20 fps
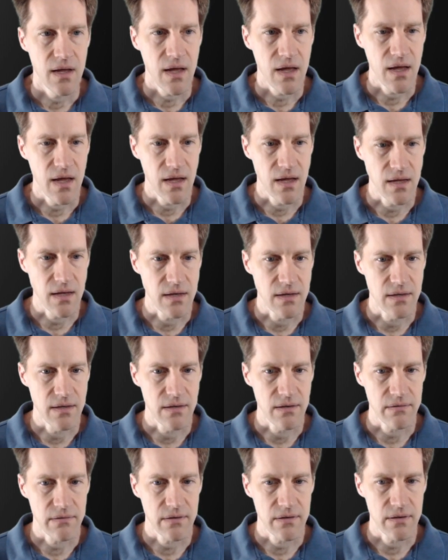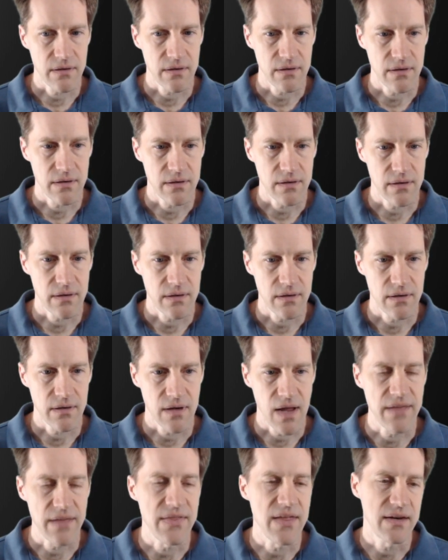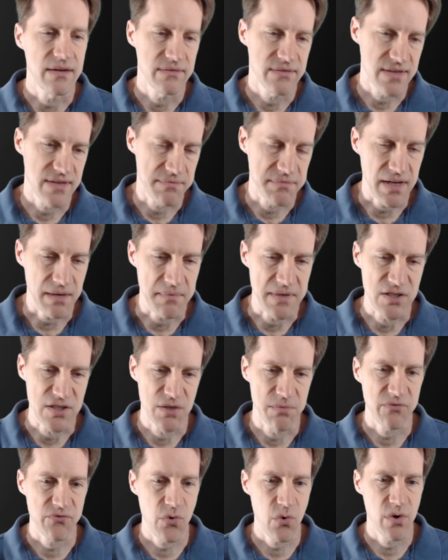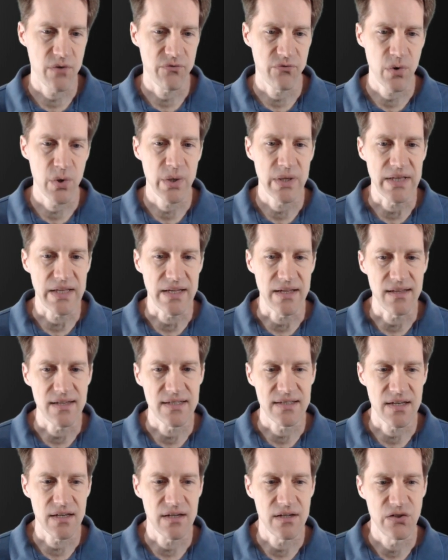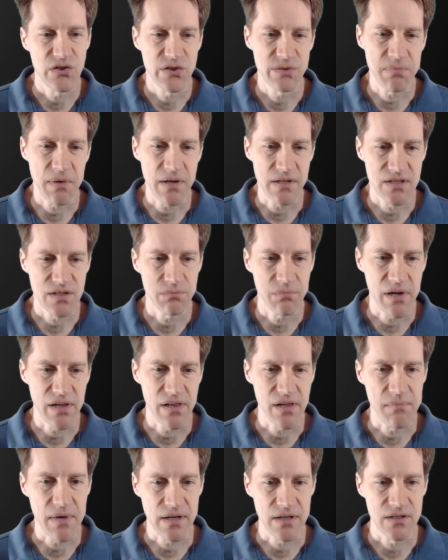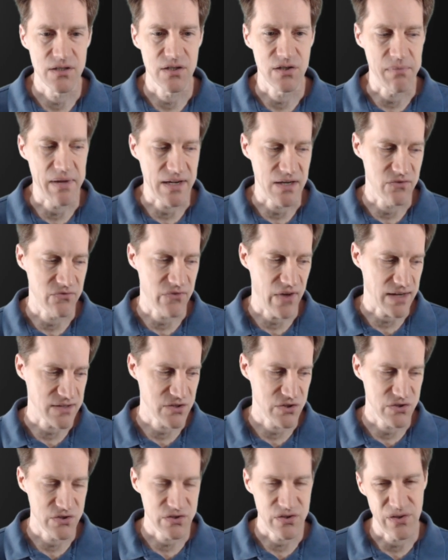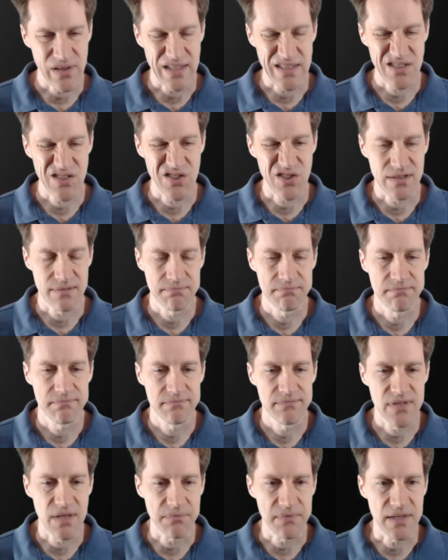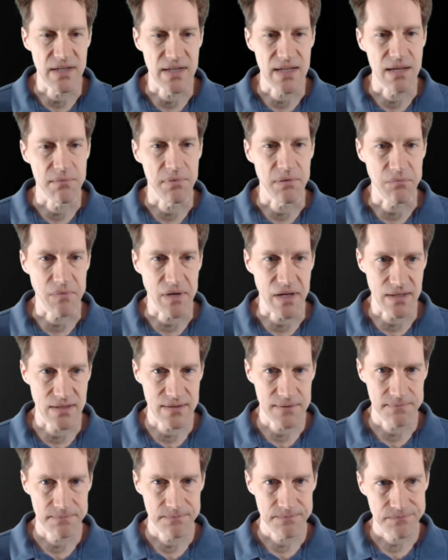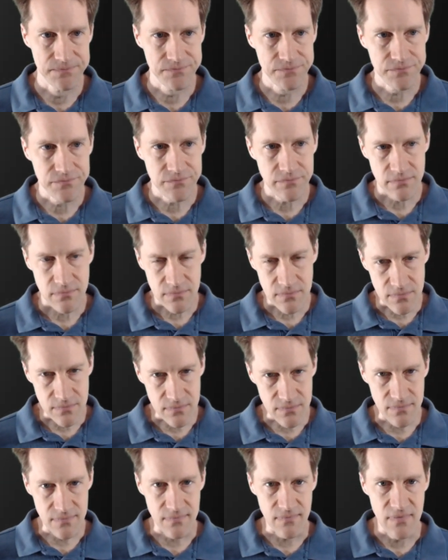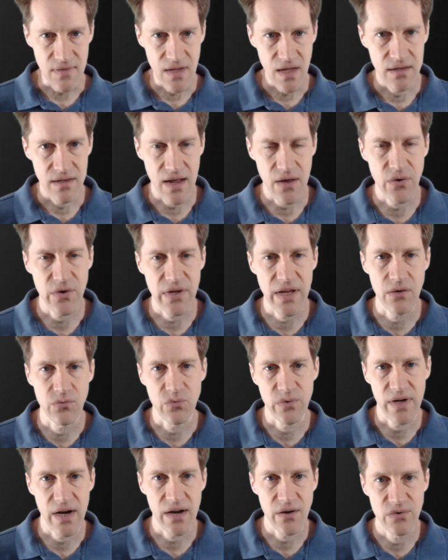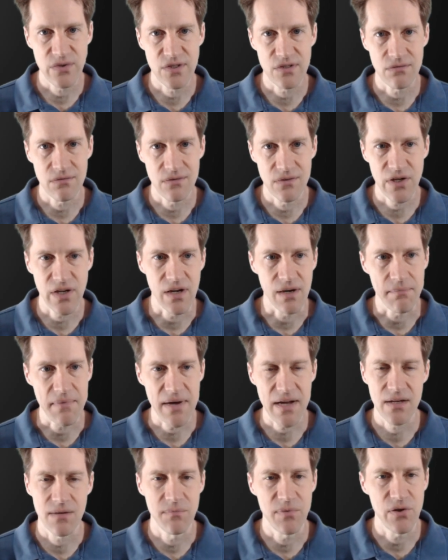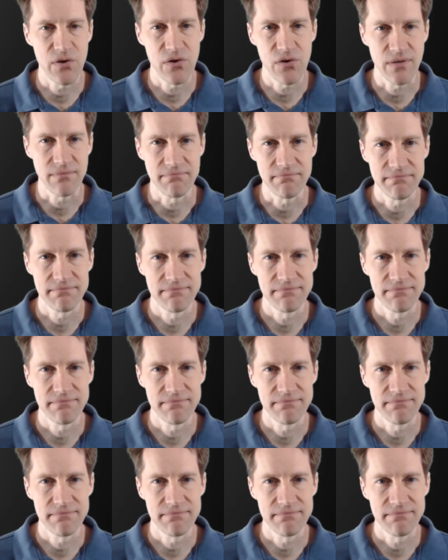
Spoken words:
And then something I mentioned before, frequently these studies are sponsored by the monitor manufacturers, so that's just something to keep in mind. Now, again, when I was looking at my computer and